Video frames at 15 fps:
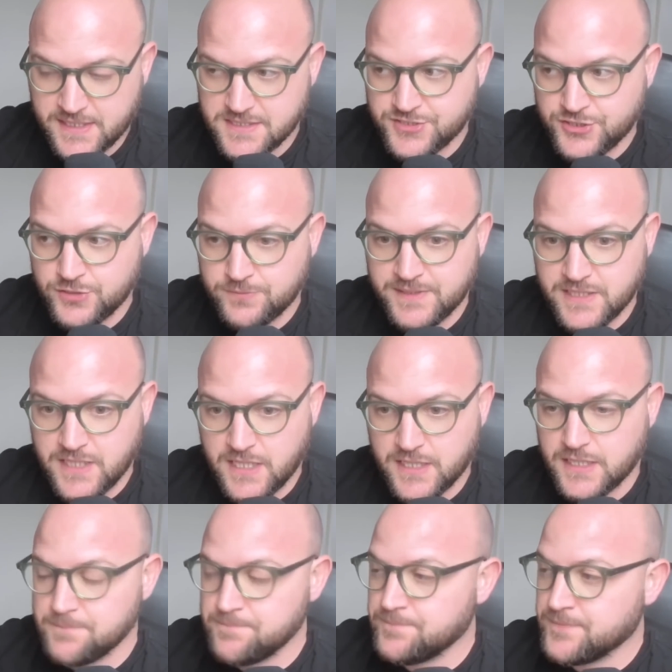can still be
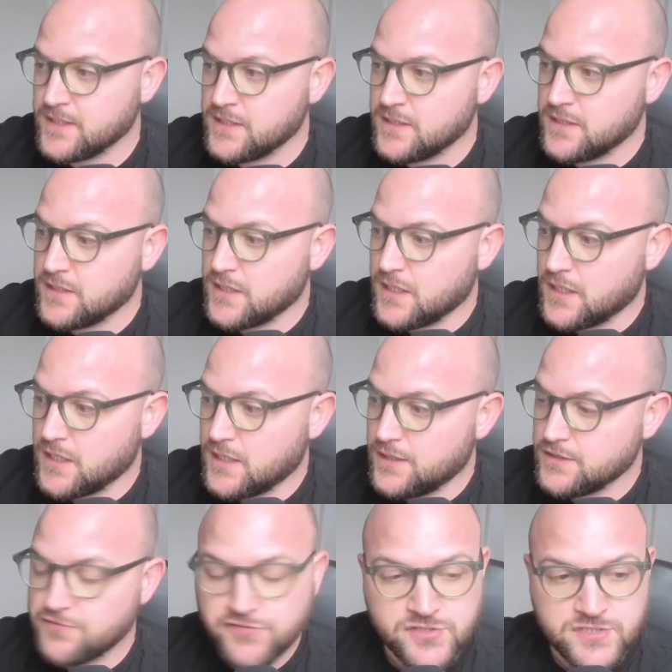done.
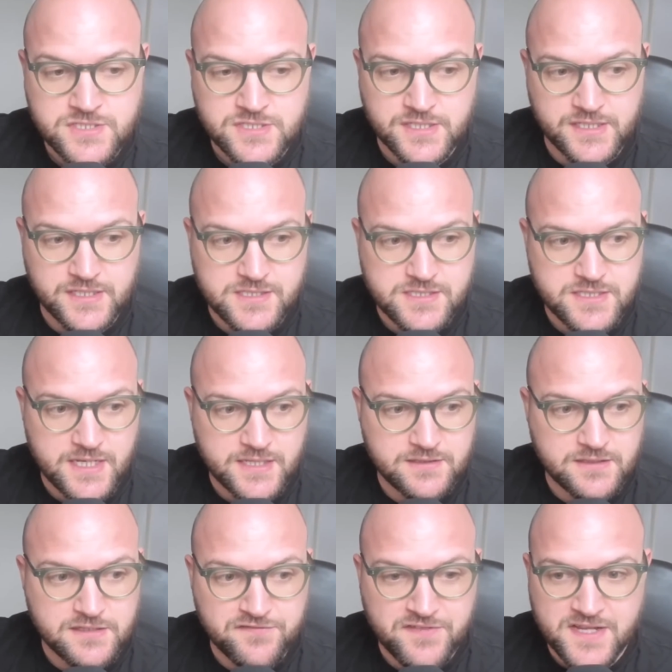The first is that
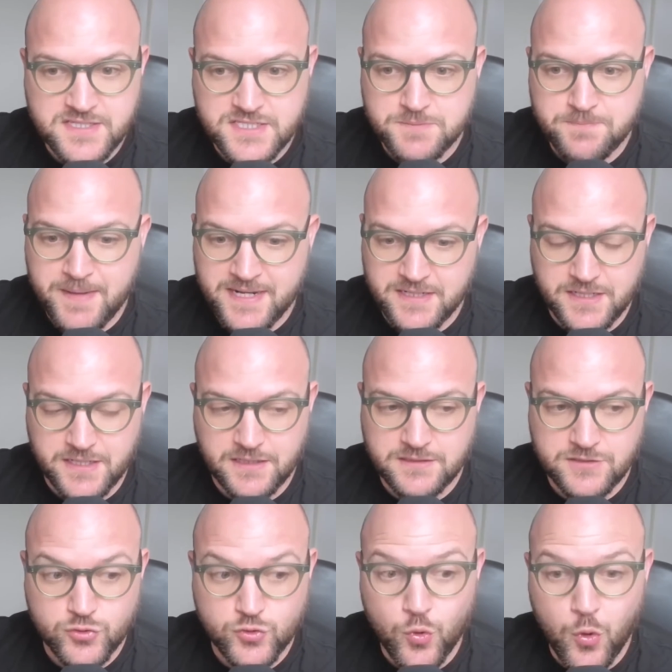the defense
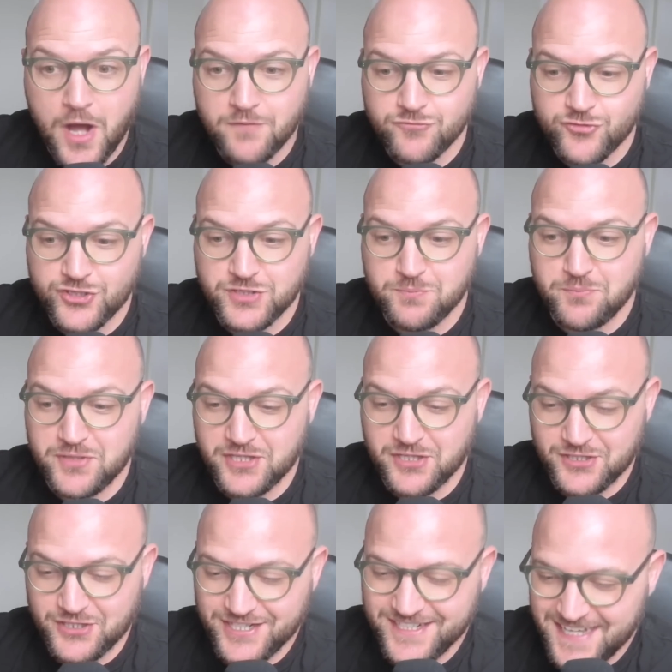spending, the 200
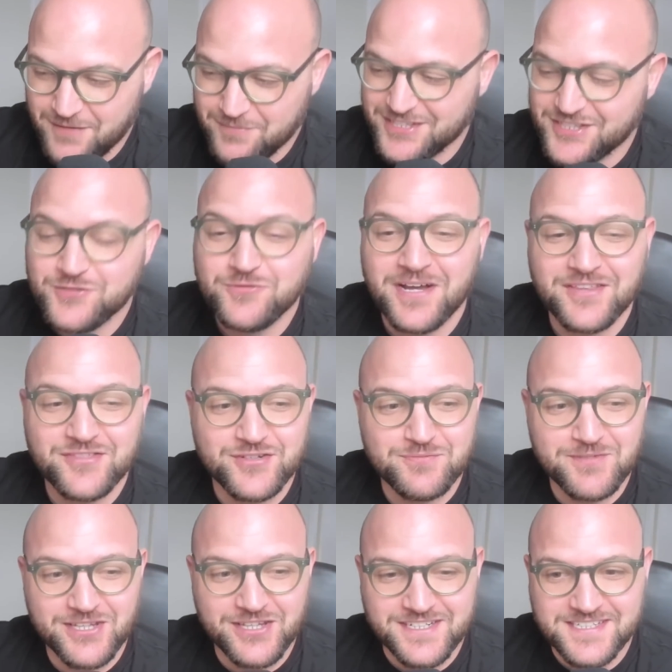billion,
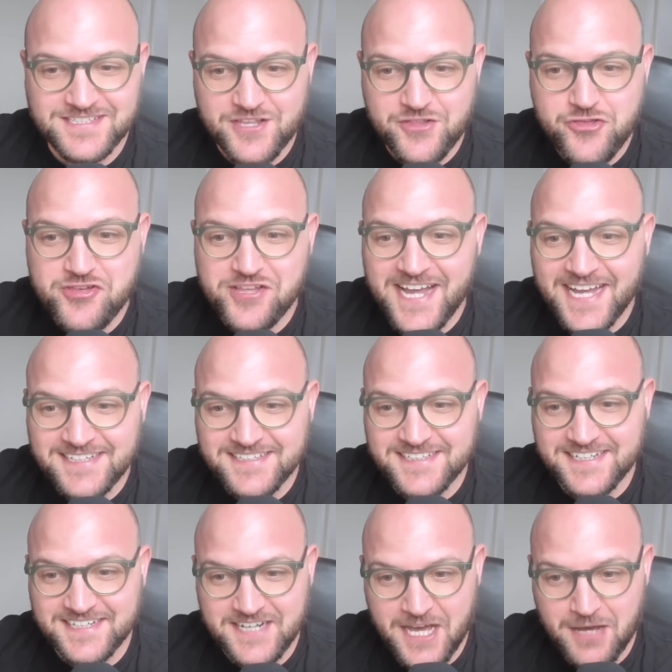200 billion is a
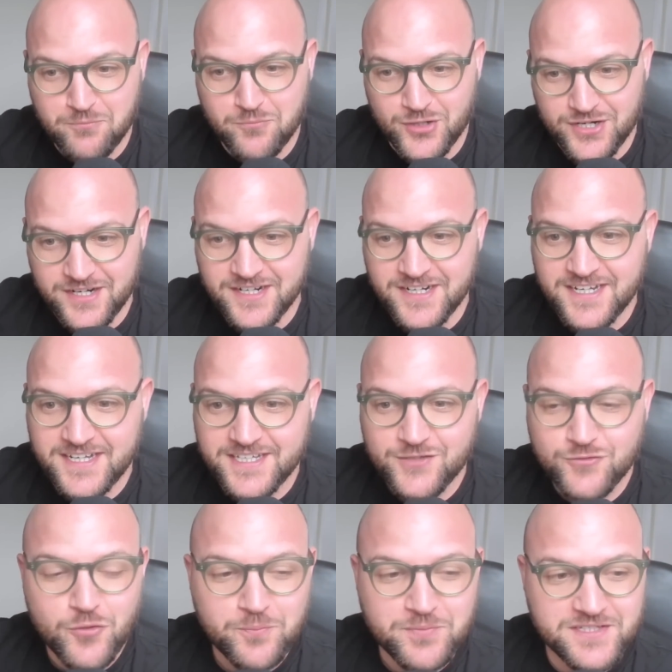gigantic number.
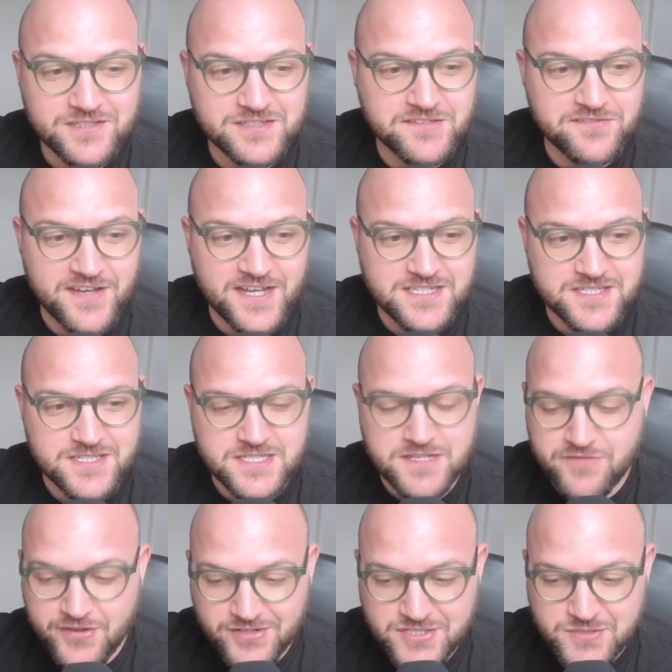European defense is a
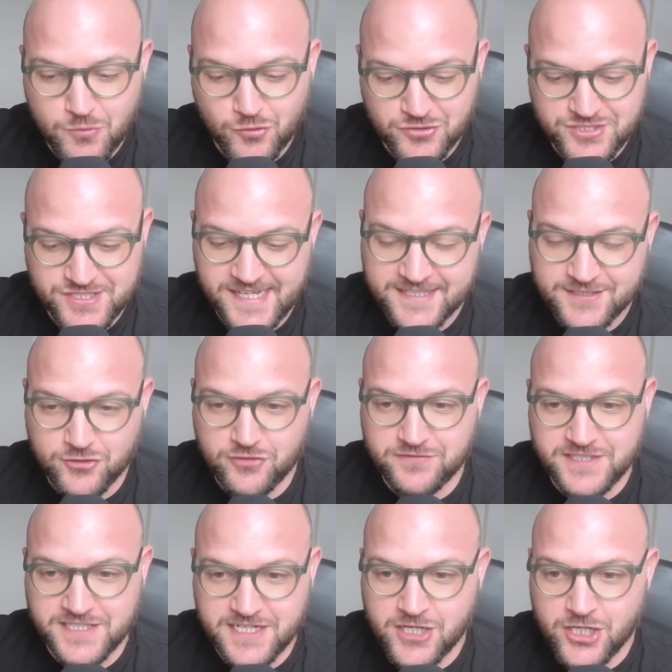very small sector of
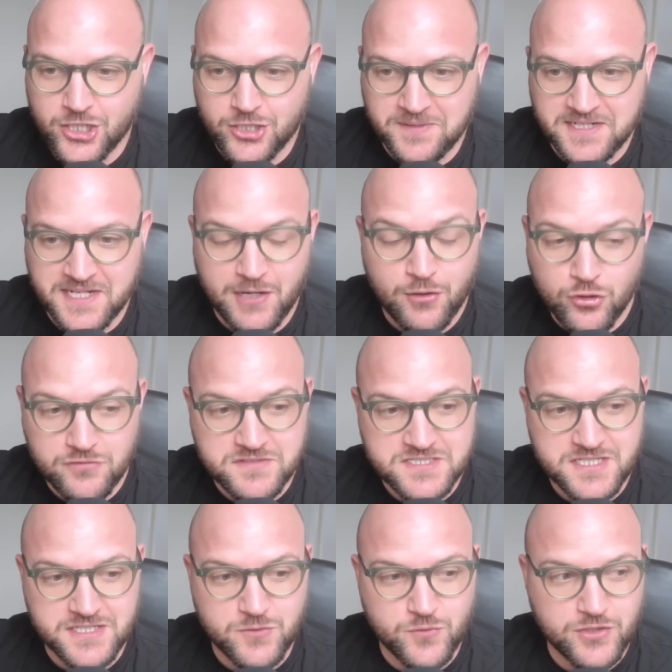the economy, and now all of a
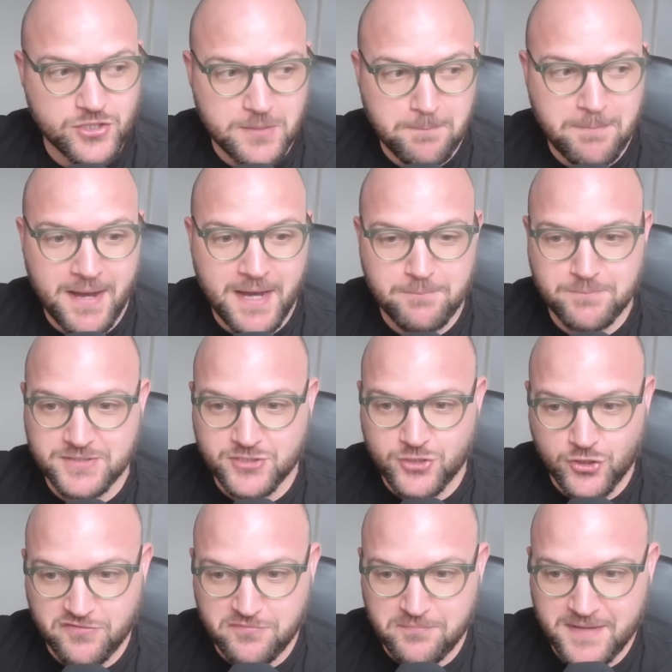sudden we're going to pump a
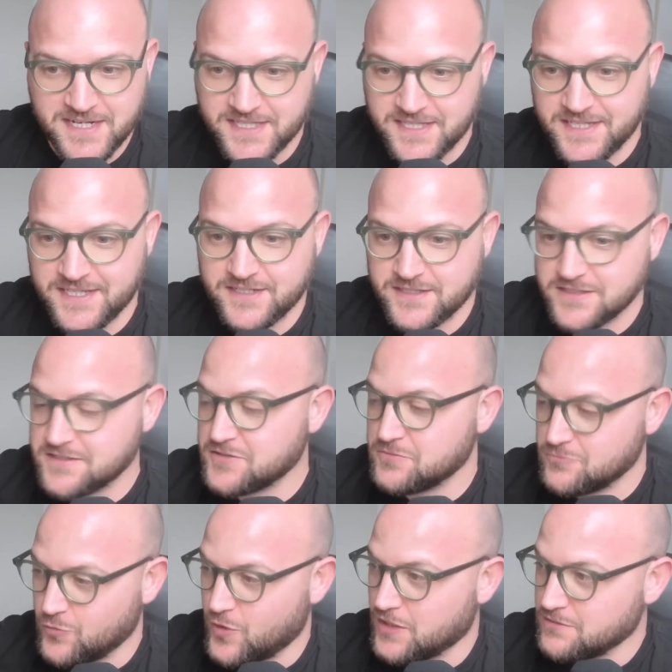ton of money in it.
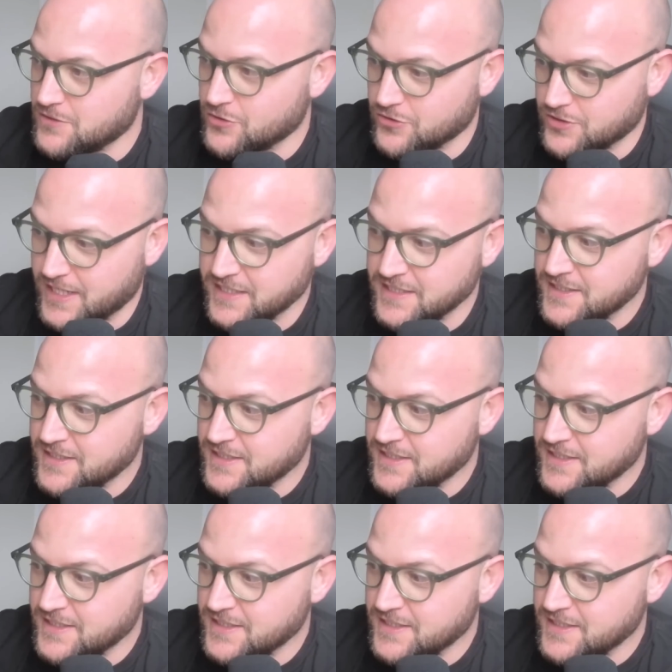Well, okay.